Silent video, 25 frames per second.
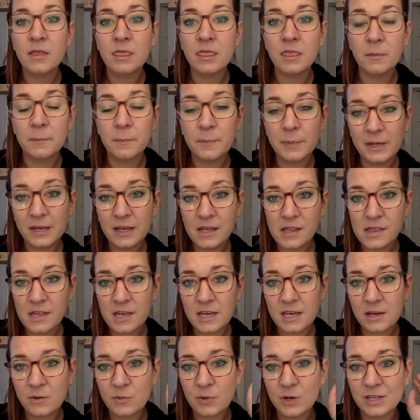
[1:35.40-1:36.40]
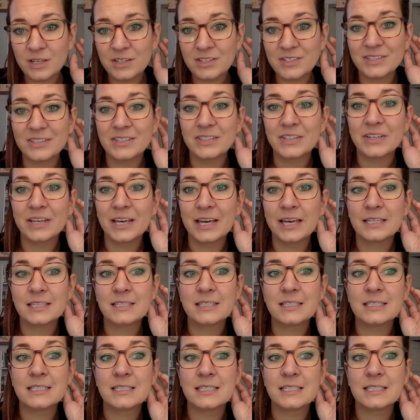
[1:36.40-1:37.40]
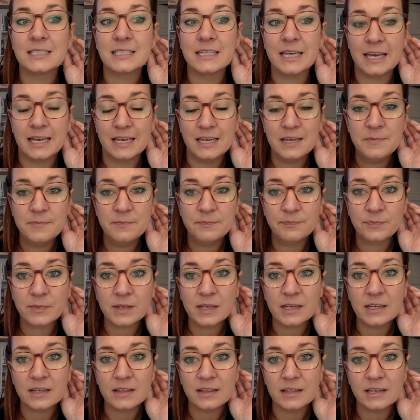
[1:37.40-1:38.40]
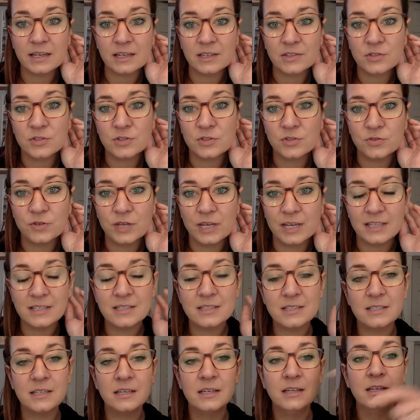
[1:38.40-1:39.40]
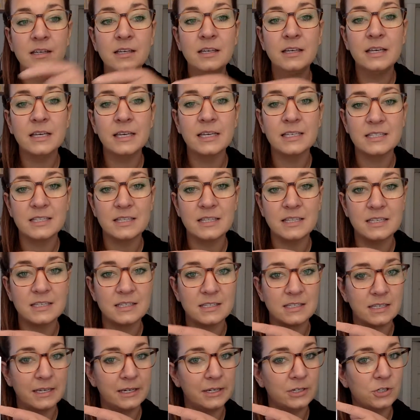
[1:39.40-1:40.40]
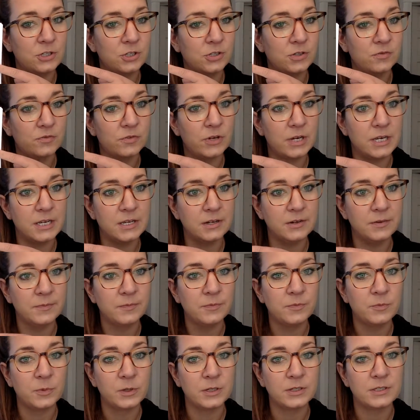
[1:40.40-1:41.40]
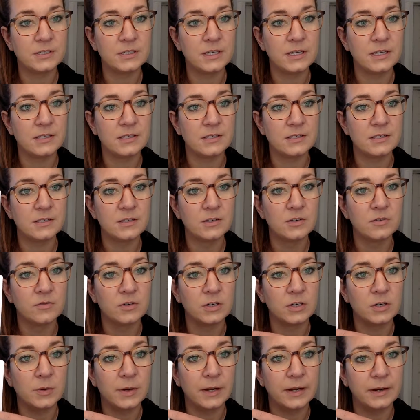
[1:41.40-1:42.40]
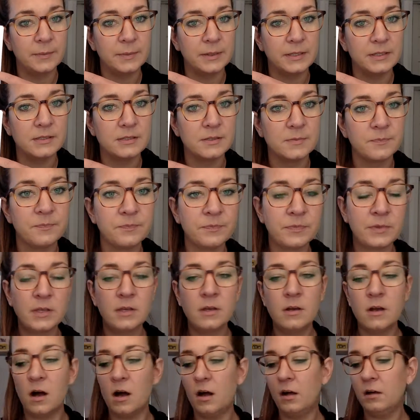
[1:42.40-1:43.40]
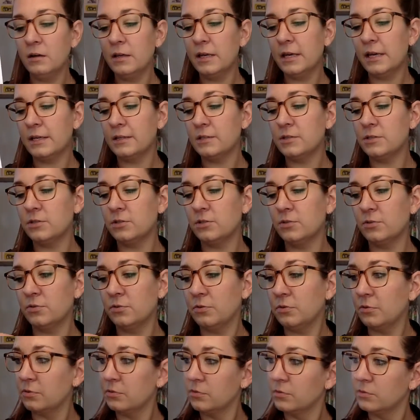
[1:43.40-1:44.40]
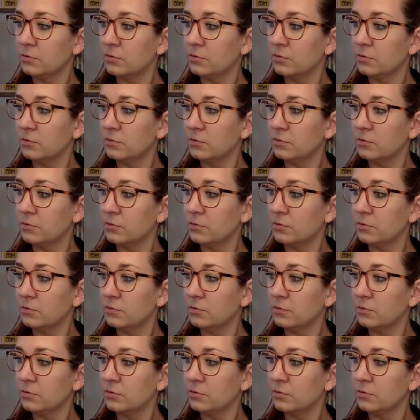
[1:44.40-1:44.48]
the big thing I want you to look at today and in the next 2 days is this section right here where it says requirements. I'll get to